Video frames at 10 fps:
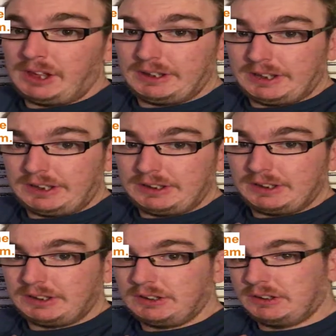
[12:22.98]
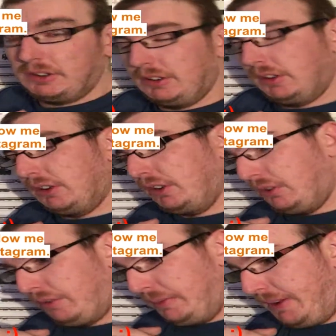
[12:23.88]
And then go
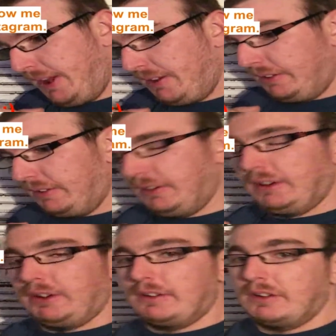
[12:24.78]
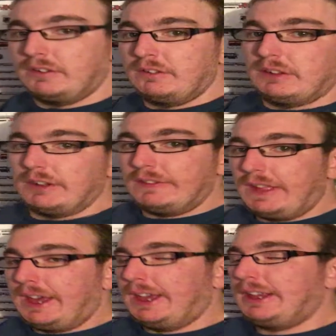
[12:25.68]
up there.
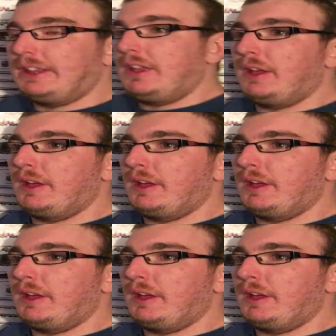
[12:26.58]
Then,